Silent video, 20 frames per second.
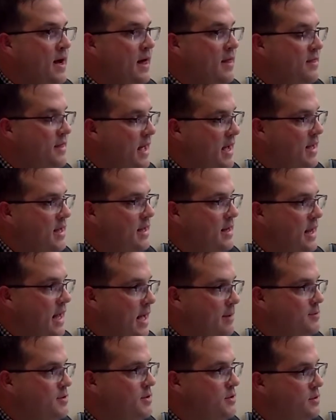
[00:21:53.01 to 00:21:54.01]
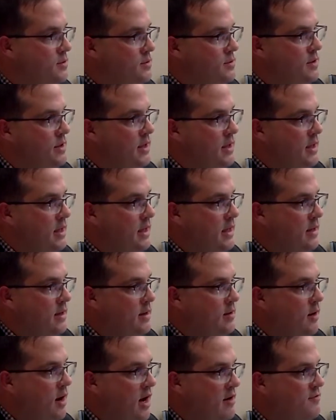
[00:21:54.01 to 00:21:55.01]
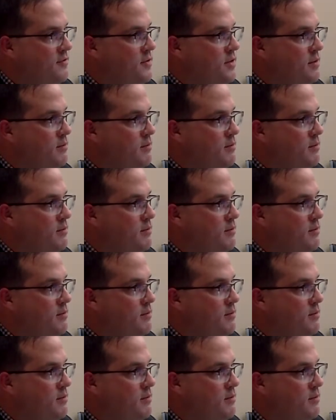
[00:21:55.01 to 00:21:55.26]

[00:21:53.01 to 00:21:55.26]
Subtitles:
that can absolutely offer the